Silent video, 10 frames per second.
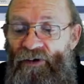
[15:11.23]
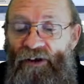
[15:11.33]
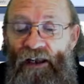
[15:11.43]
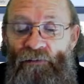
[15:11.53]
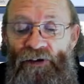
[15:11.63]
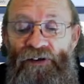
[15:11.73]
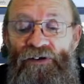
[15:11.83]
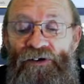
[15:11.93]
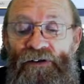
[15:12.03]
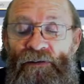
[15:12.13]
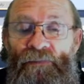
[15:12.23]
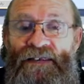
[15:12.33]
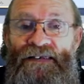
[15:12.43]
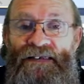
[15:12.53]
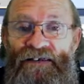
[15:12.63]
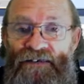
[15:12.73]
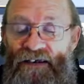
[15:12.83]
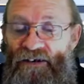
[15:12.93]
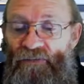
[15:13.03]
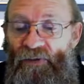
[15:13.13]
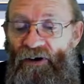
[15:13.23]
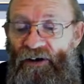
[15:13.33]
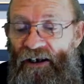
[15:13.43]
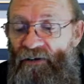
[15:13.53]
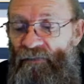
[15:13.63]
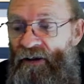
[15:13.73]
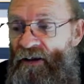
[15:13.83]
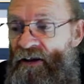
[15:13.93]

You can have internal bits inside your program